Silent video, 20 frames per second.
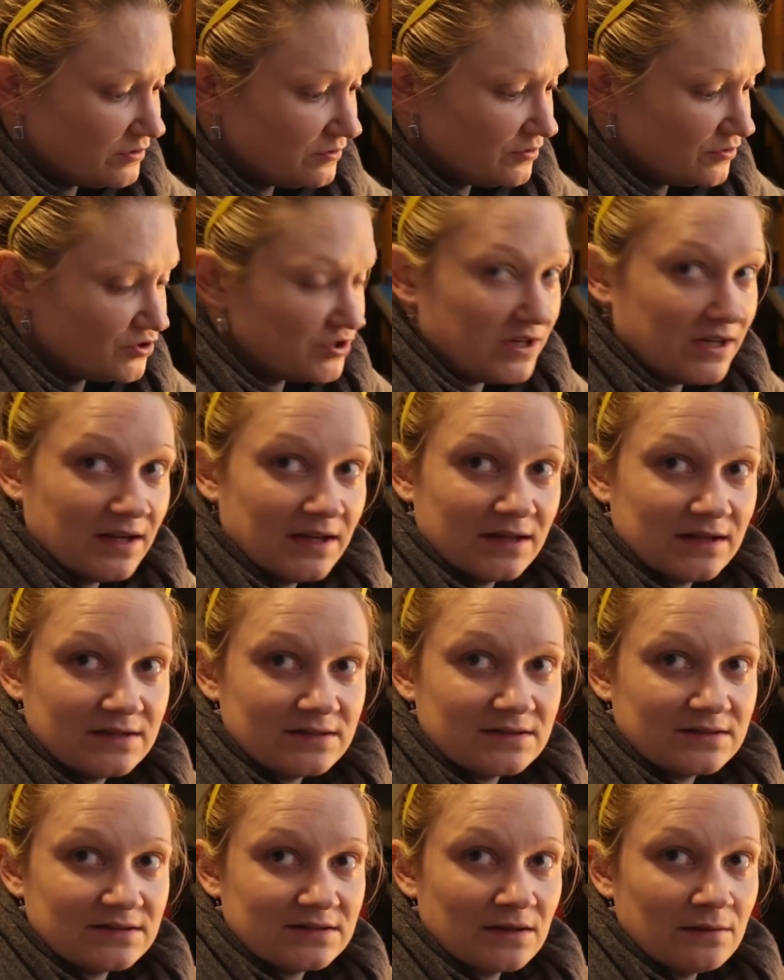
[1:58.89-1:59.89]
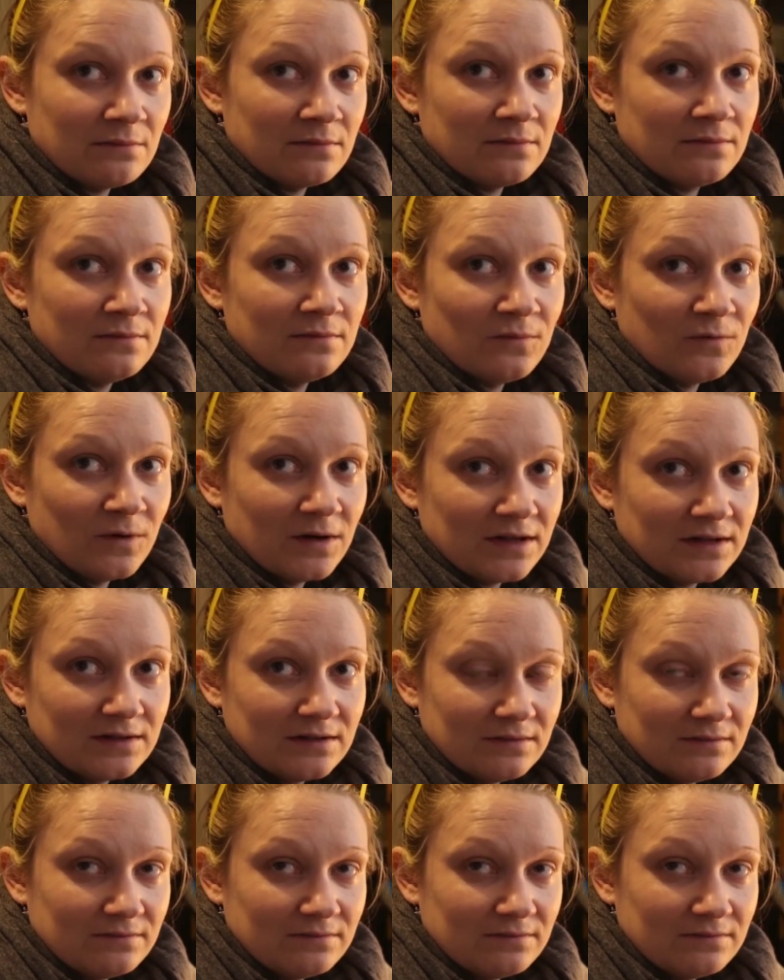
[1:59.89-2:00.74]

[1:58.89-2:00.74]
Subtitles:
crocheting is somewhat